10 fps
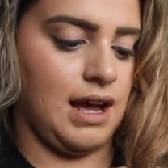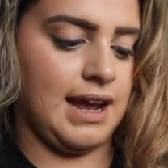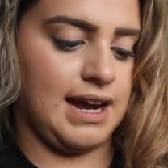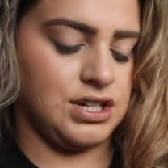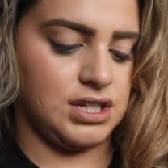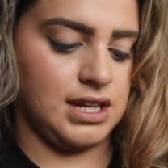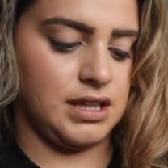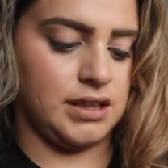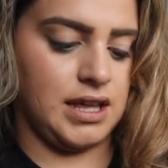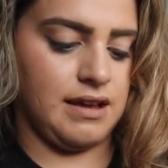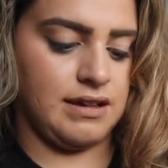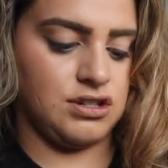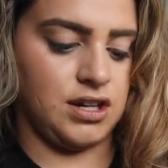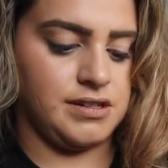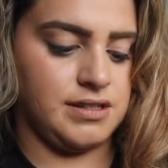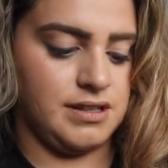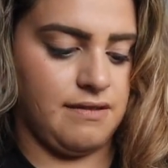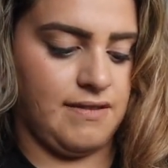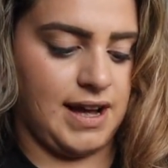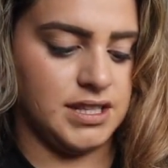I actually think it charges
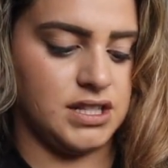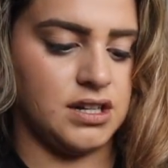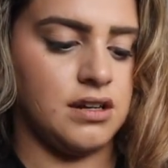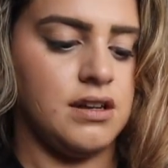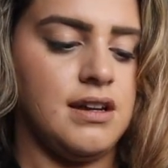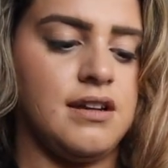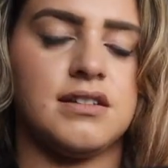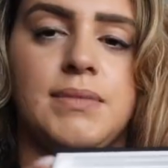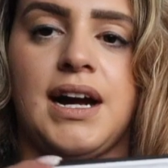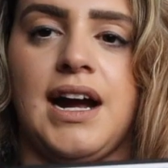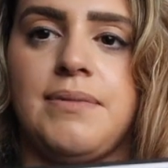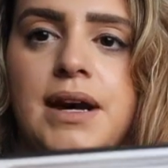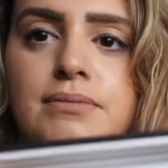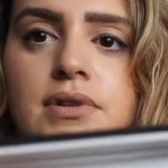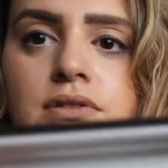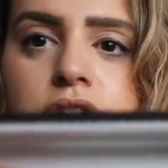it faster because my iPad Pro